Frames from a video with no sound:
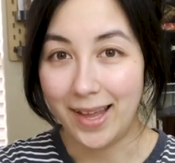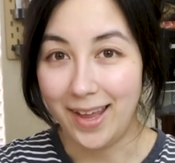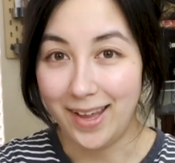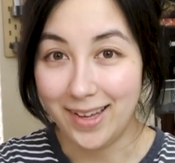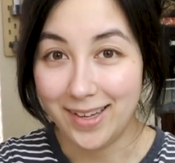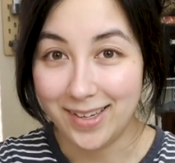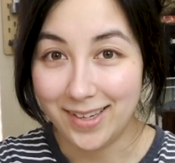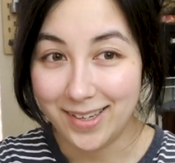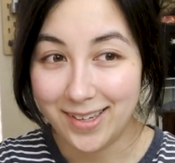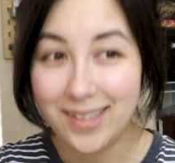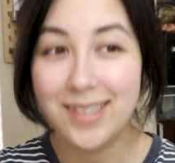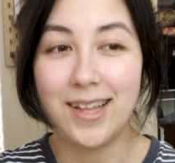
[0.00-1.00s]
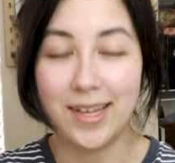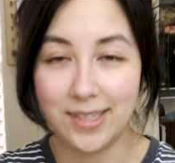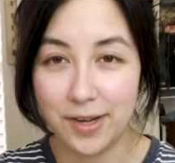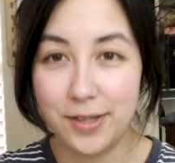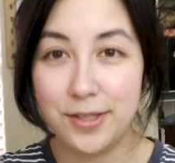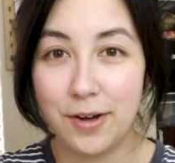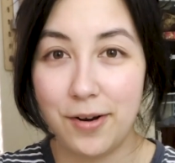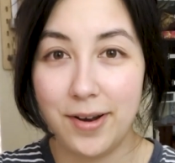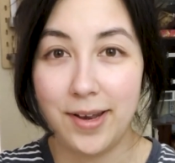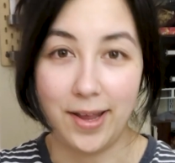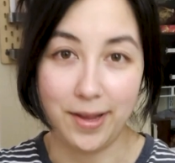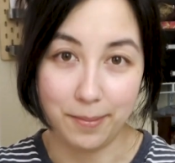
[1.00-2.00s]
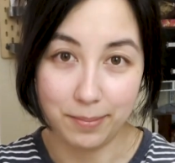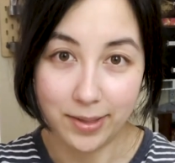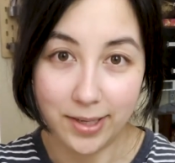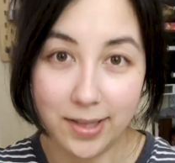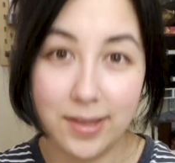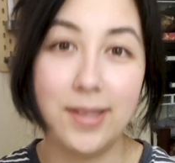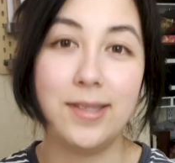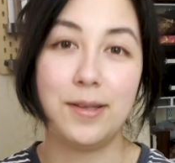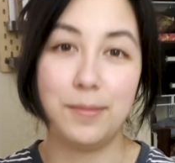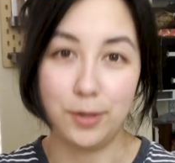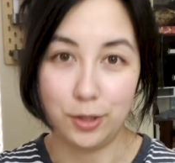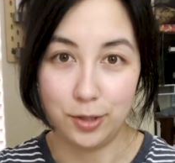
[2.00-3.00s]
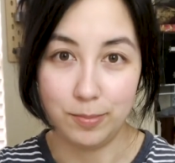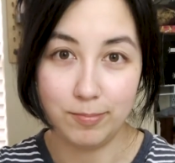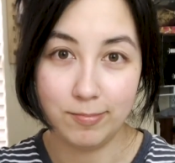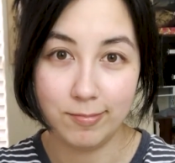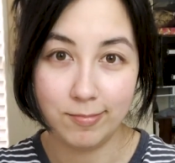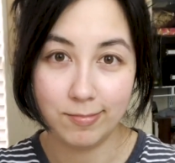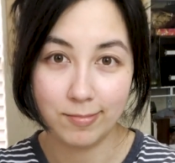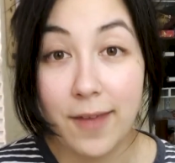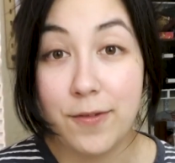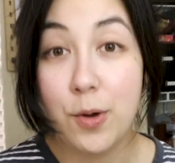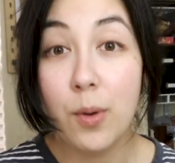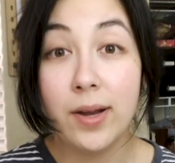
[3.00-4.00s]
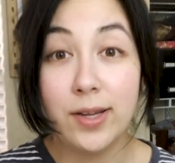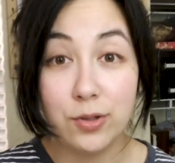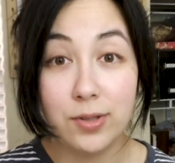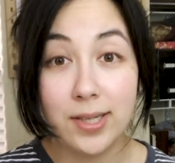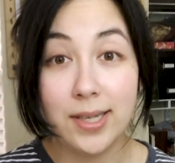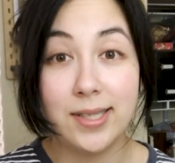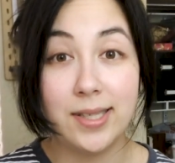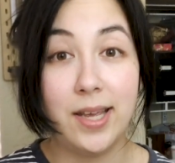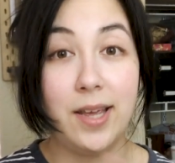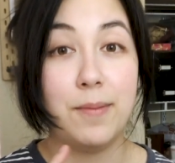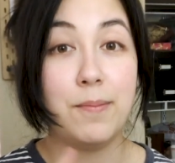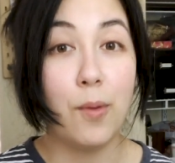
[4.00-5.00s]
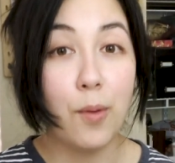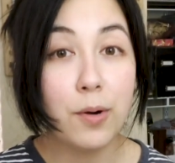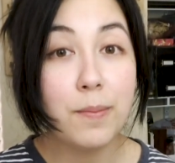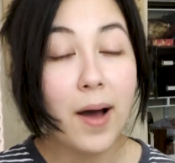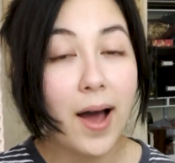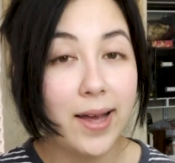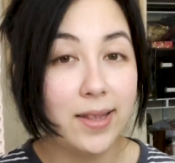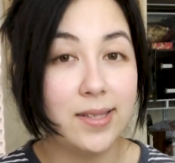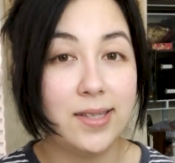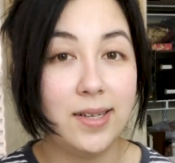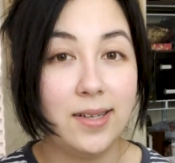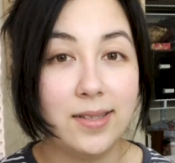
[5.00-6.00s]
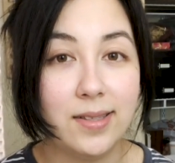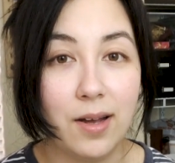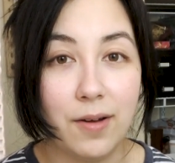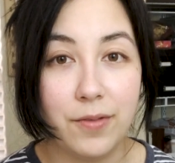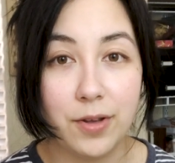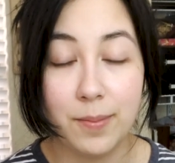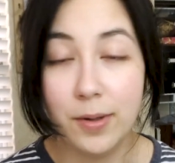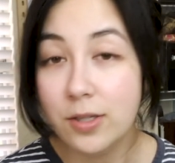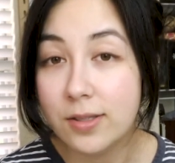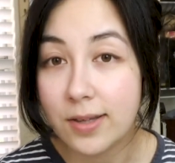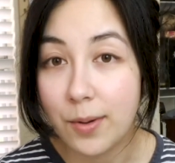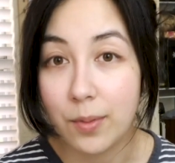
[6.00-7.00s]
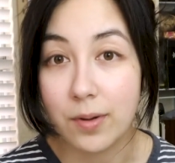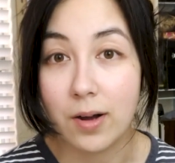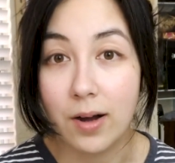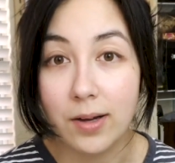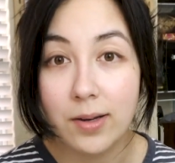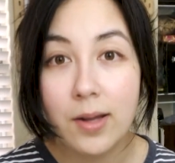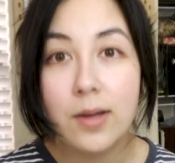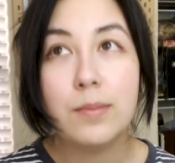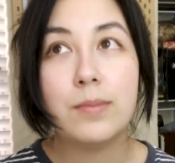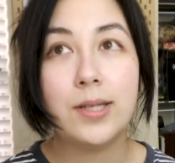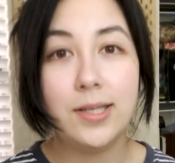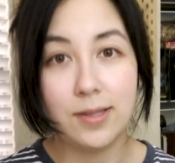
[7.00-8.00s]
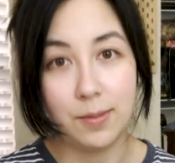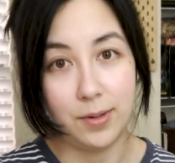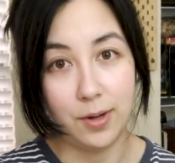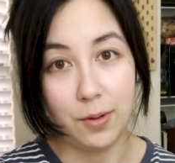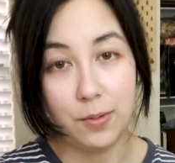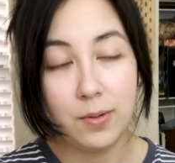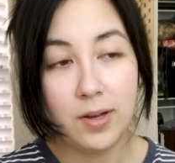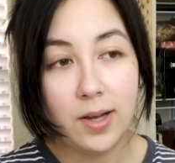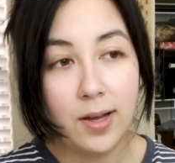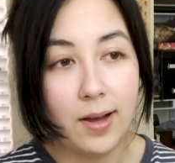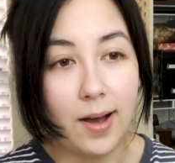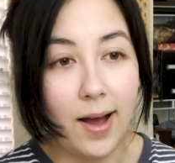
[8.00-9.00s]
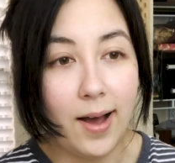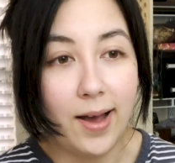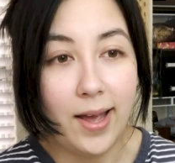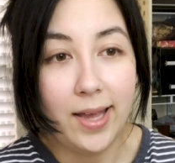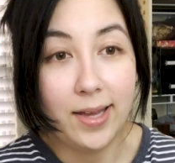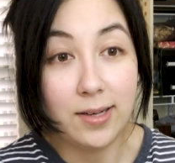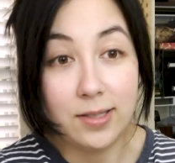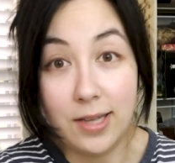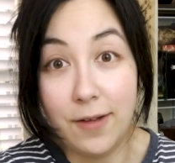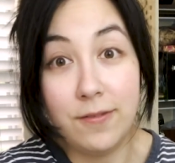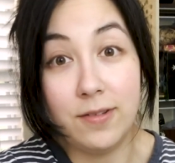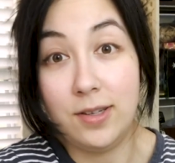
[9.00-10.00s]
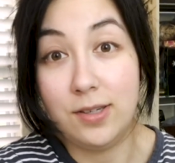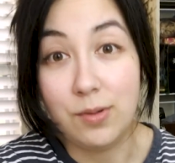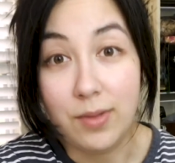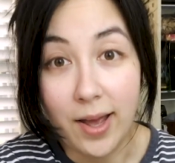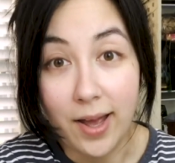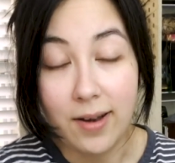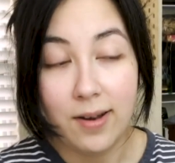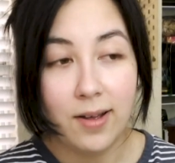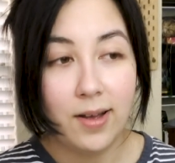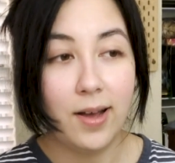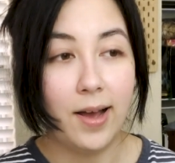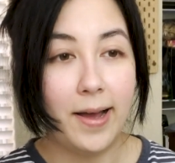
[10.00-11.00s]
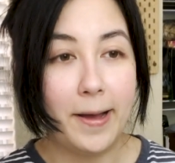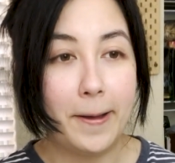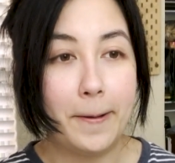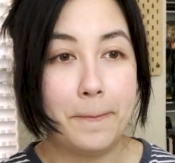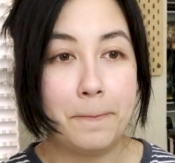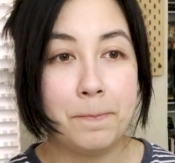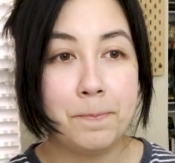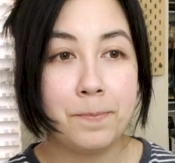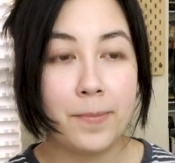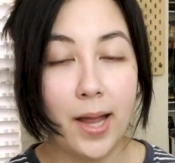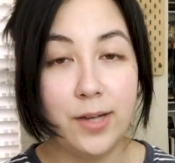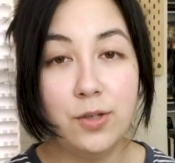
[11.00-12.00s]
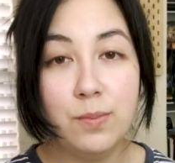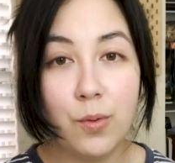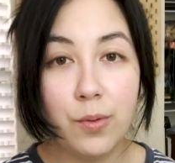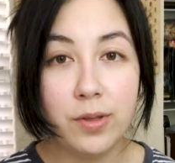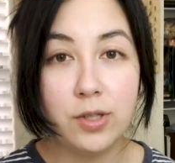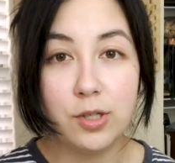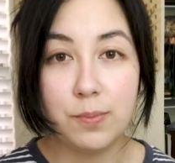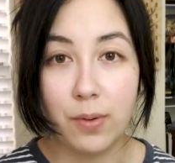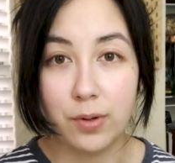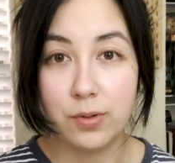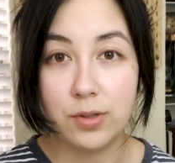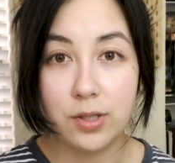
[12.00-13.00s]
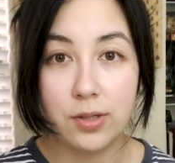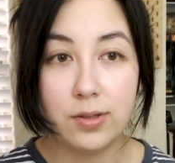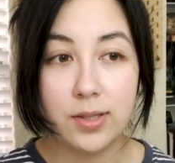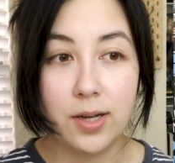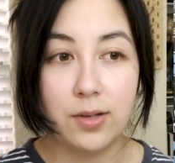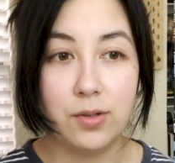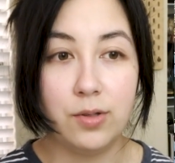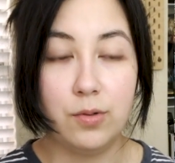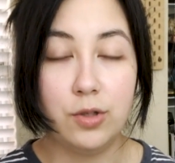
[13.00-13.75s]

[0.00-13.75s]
And that's how I started and completed this commission. If you are interested in seeing more behind the scenes of the commissions I work on, please let me know. I can definitely do that. I do more than just portraitures. I also do